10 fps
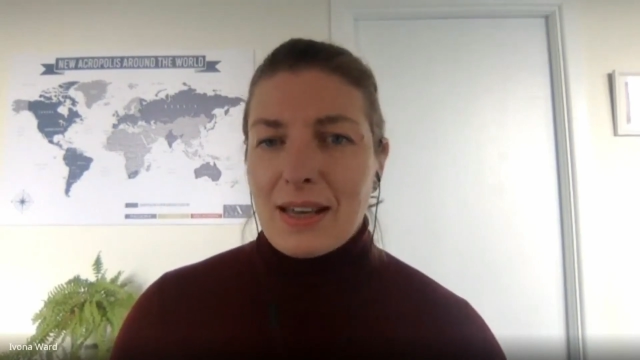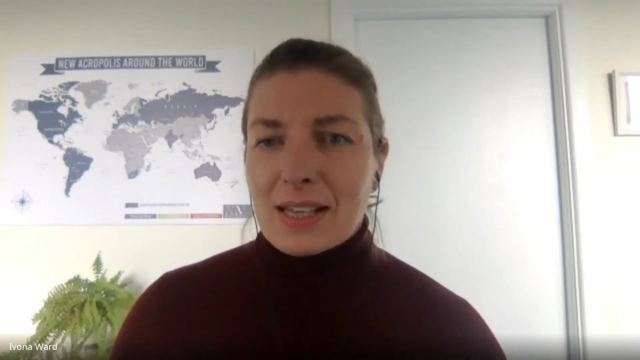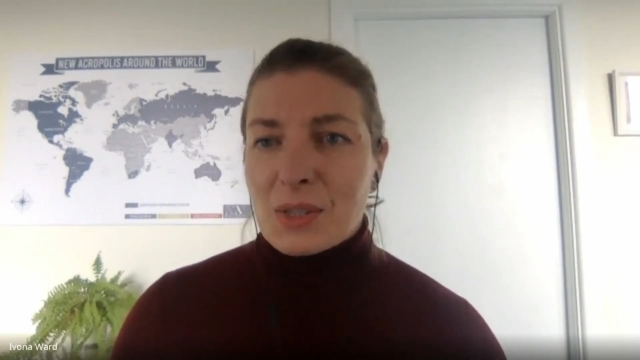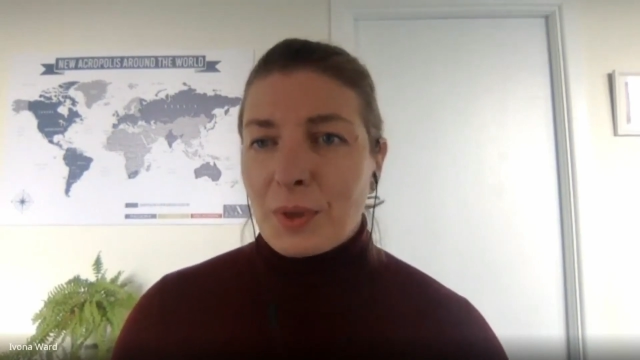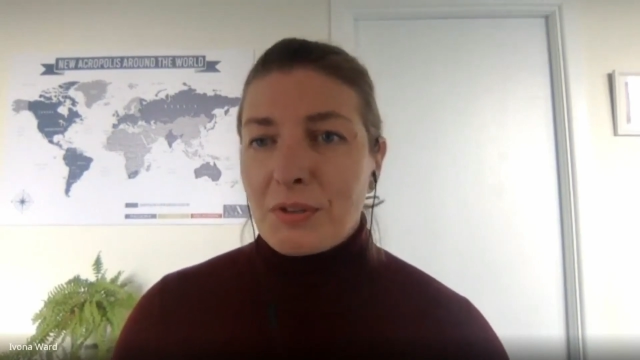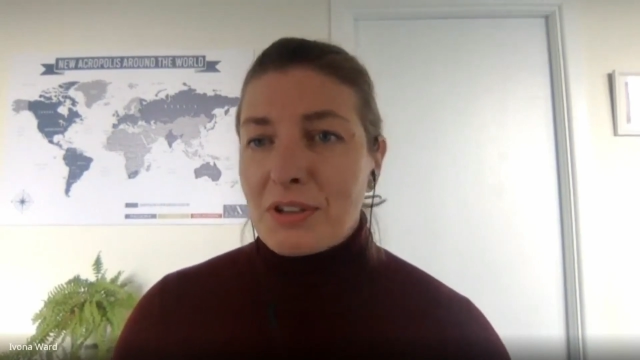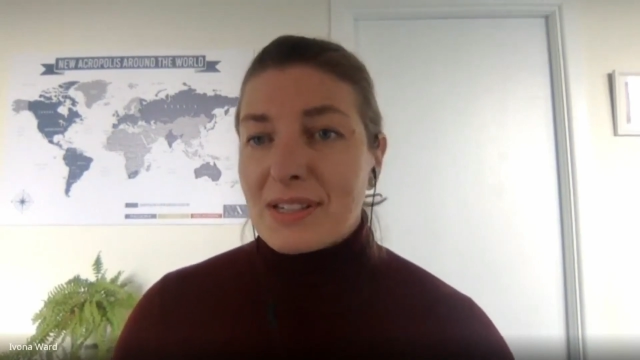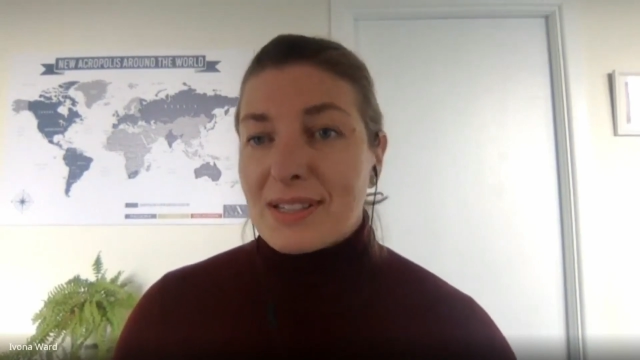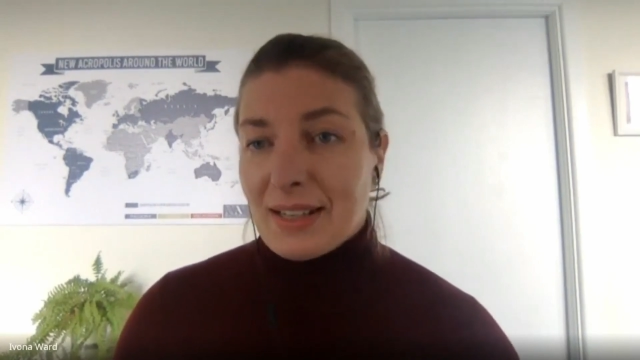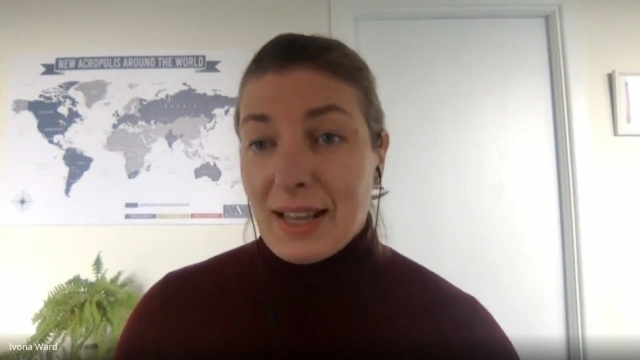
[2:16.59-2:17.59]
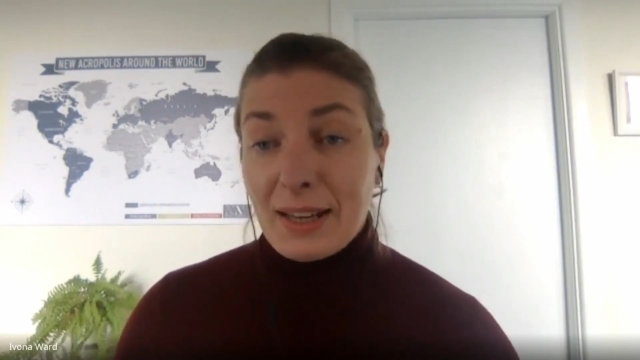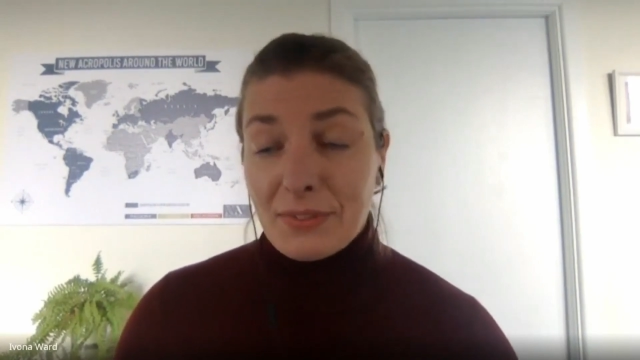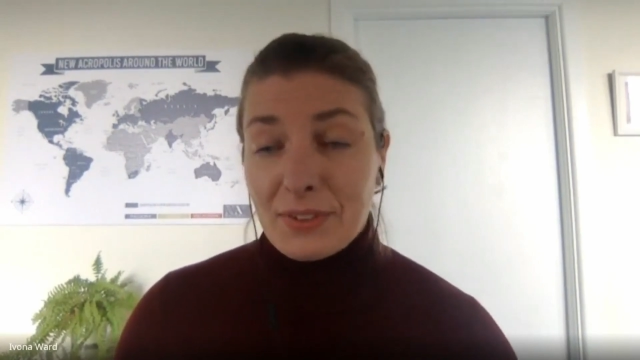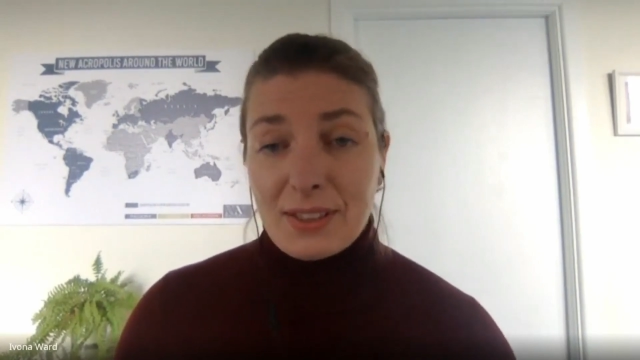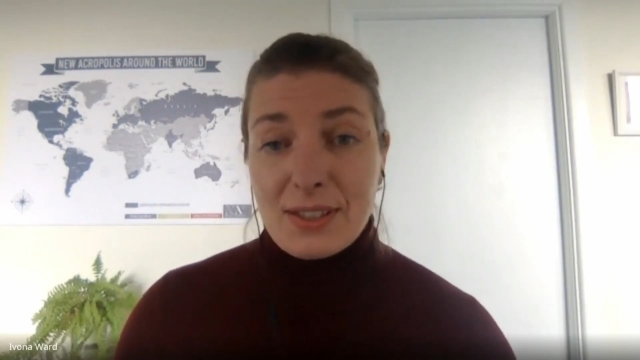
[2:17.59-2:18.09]
experience a life
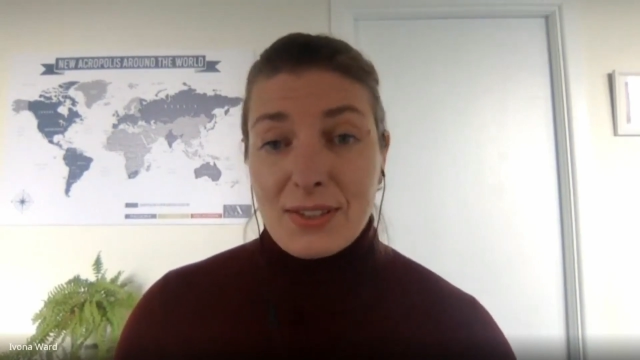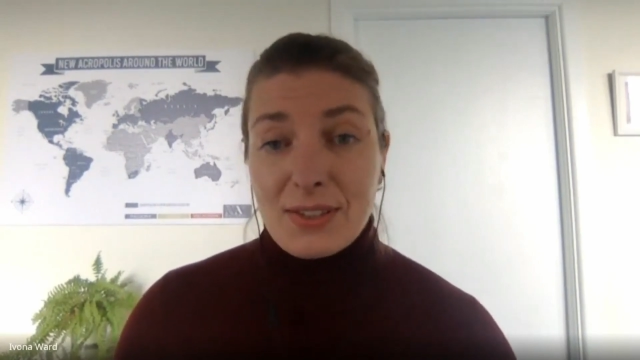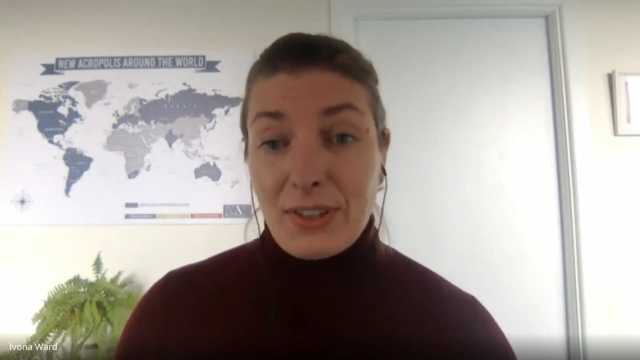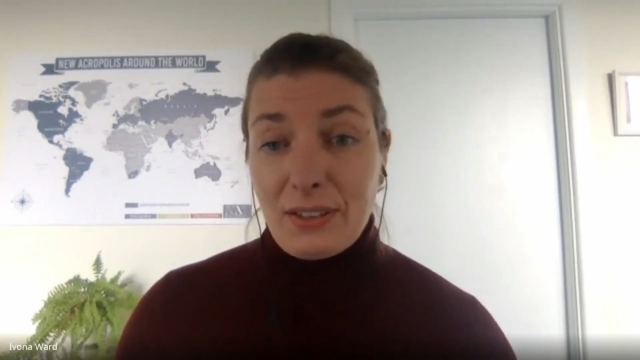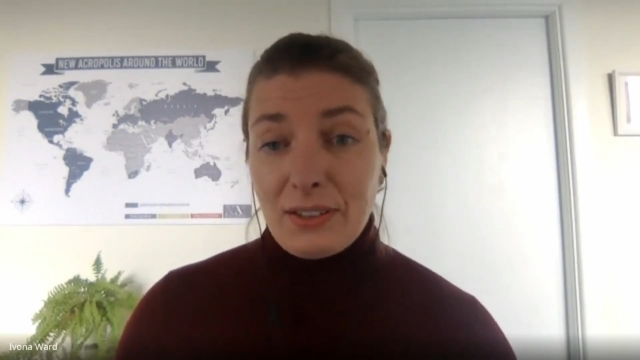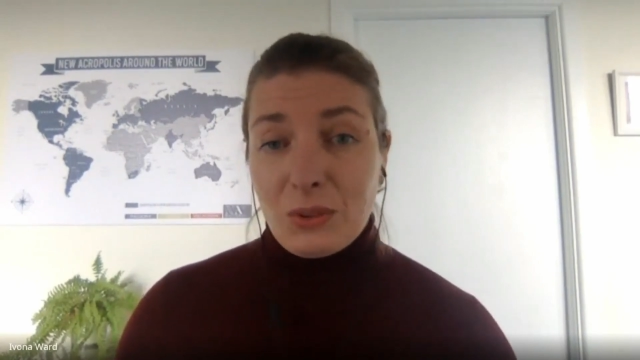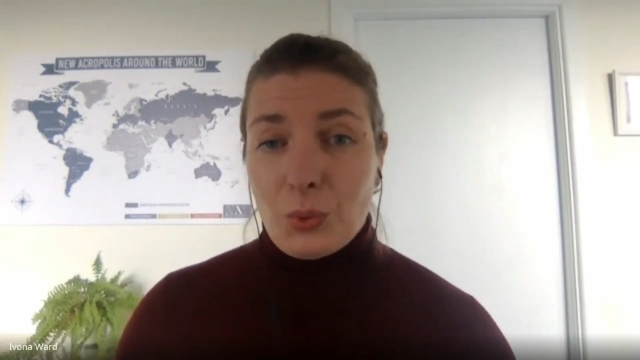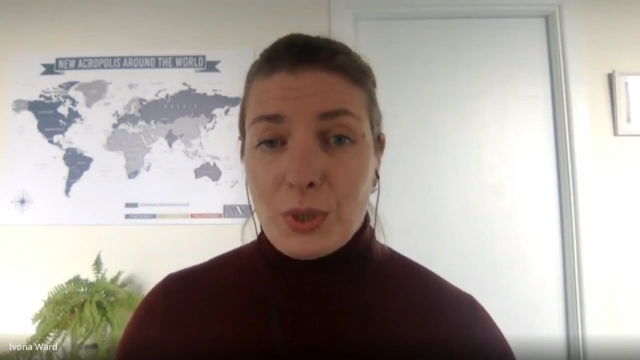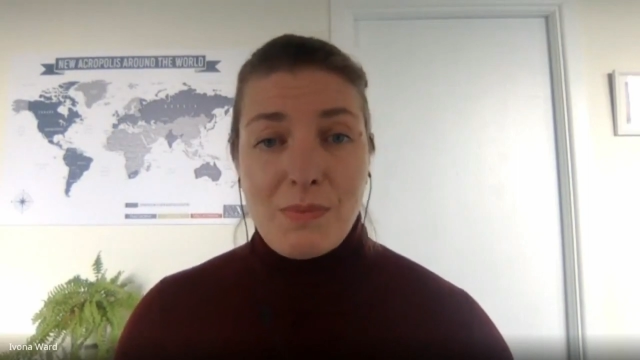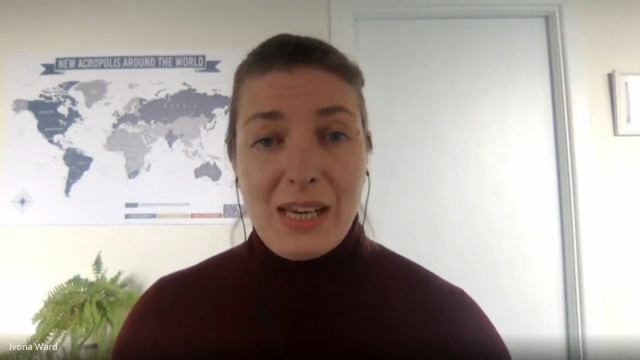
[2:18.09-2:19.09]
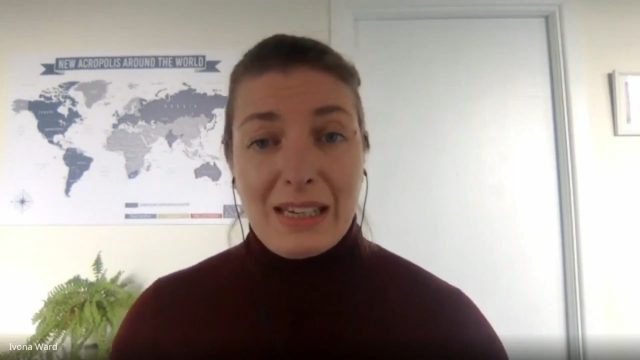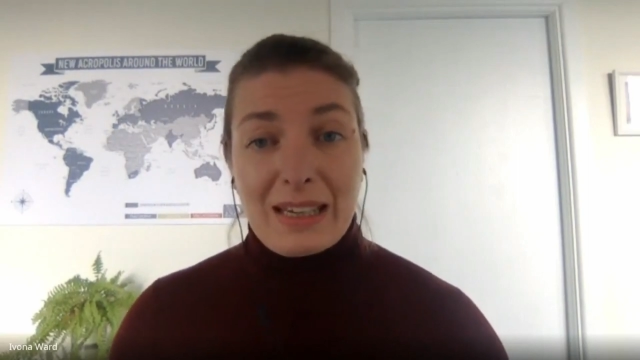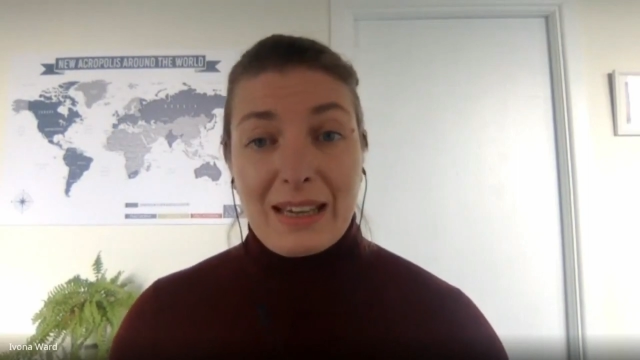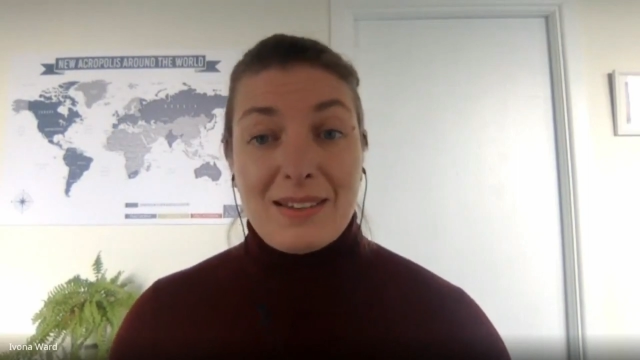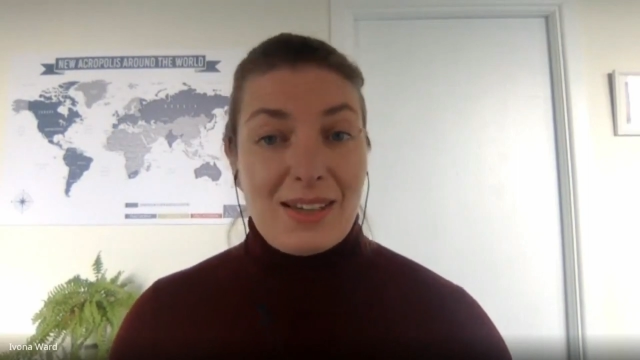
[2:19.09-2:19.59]
that is filled with meaning
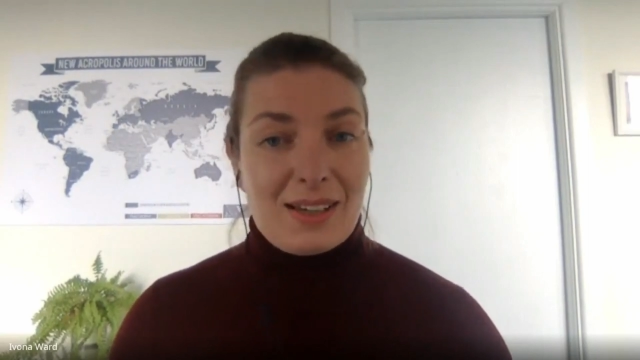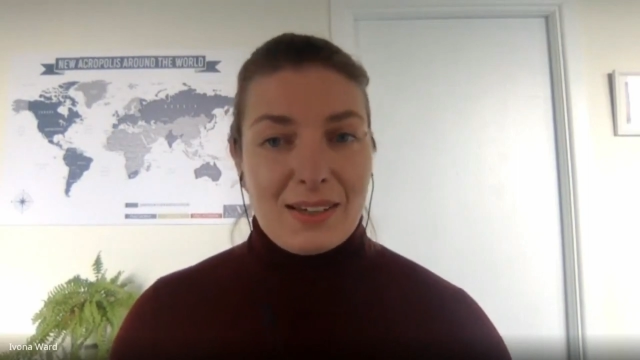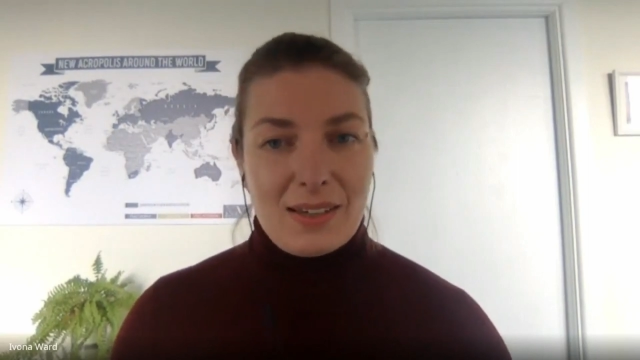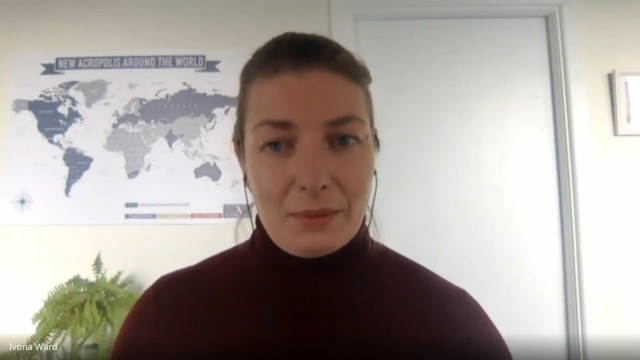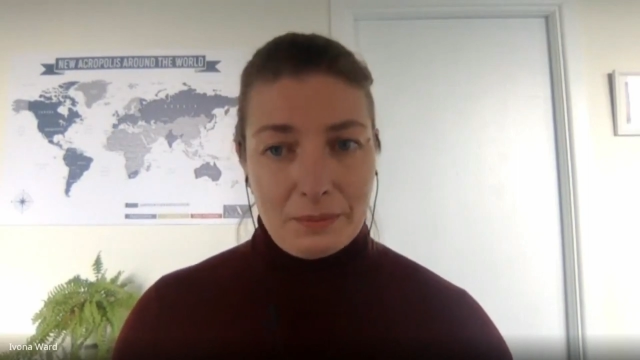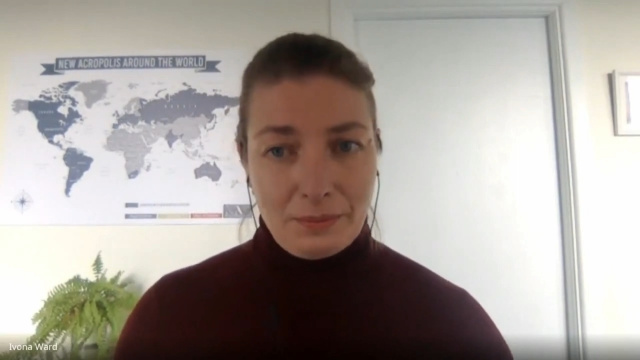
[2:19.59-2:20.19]
and dignity.